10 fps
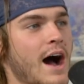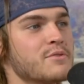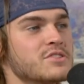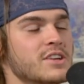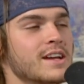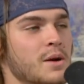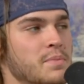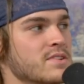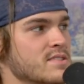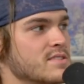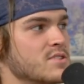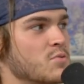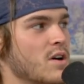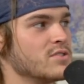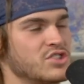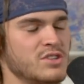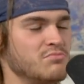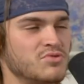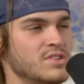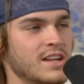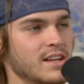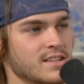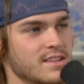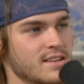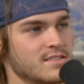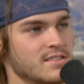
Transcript: I was looking at Pierson's as well, and she didn't exist.